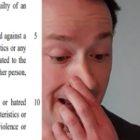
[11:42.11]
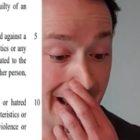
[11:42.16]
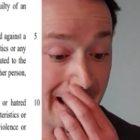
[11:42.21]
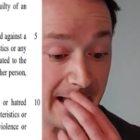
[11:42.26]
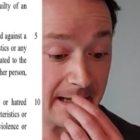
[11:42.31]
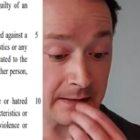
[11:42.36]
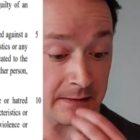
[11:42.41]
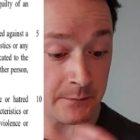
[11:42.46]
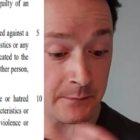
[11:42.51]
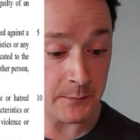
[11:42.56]

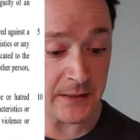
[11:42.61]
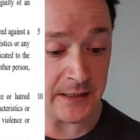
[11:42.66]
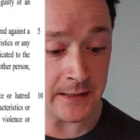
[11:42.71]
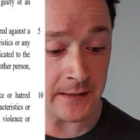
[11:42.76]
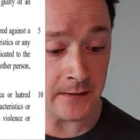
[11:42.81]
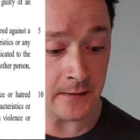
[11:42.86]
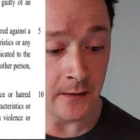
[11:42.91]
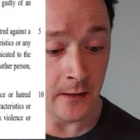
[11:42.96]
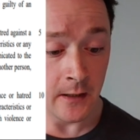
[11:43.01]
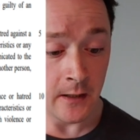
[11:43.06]
and
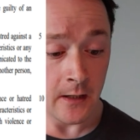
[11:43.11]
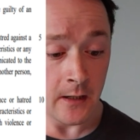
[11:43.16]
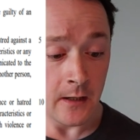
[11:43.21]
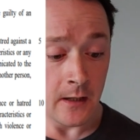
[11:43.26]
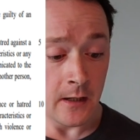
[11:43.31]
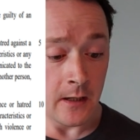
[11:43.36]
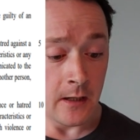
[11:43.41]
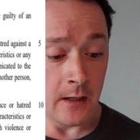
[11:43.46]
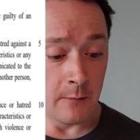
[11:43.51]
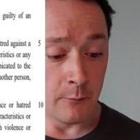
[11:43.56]
B
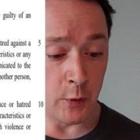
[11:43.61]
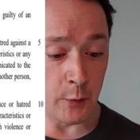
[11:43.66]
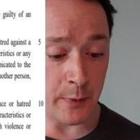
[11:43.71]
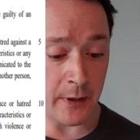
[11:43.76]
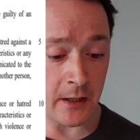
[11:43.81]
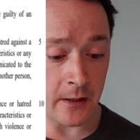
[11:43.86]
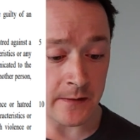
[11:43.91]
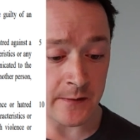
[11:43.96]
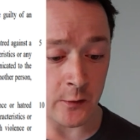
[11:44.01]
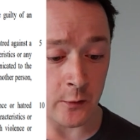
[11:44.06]

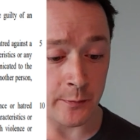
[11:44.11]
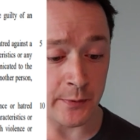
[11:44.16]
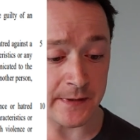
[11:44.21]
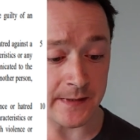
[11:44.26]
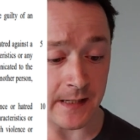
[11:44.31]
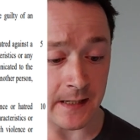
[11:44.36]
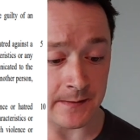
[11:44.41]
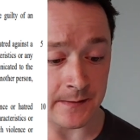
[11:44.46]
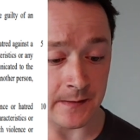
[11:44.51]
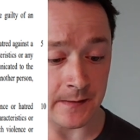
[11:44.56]
prepares or
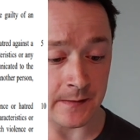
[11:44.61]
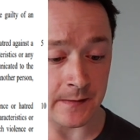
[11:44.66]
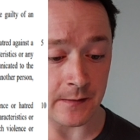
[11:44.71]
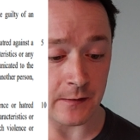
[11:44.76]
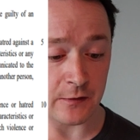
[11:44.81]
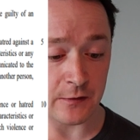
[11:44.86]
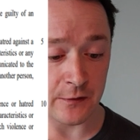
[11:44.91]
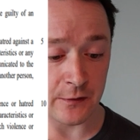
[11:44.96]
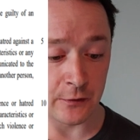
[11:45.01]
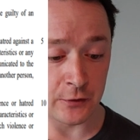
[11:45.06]

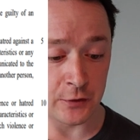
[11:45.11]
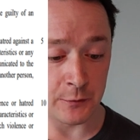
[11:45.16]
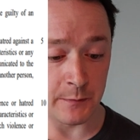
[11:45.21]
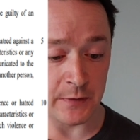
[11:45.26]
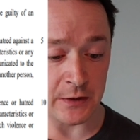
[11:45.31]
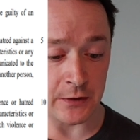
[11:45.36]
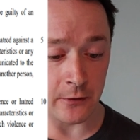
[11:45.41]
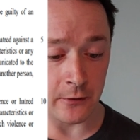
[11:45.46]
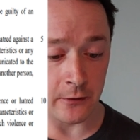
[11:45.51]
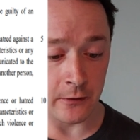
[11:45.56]
possesses such
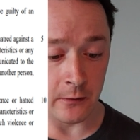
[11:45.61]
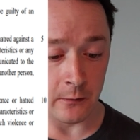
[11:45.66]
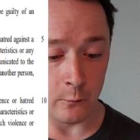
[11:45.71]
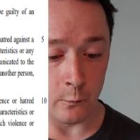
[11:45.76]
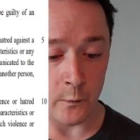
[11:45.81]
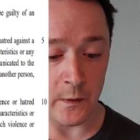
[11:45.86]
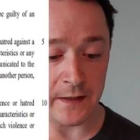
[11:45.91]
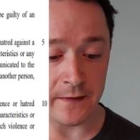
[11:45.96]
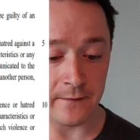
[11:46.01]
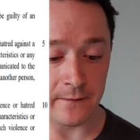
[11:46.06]

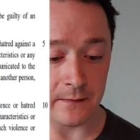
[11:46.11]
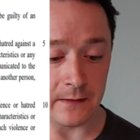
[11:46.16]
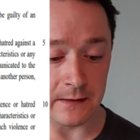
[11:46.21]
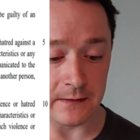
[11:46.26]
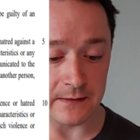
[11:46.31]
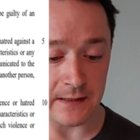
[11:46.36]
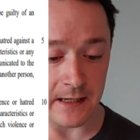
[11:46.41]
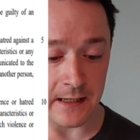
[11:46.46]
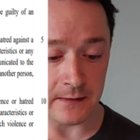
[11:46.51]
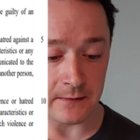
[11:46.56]
material with
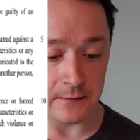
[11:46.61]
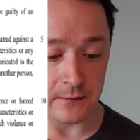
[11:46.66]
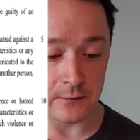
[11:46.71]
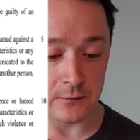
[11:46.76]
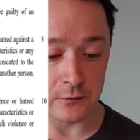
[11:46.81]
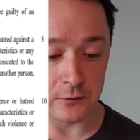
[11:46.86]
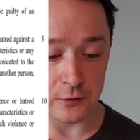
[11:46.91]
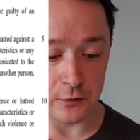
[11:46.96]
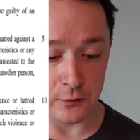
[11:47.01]
intent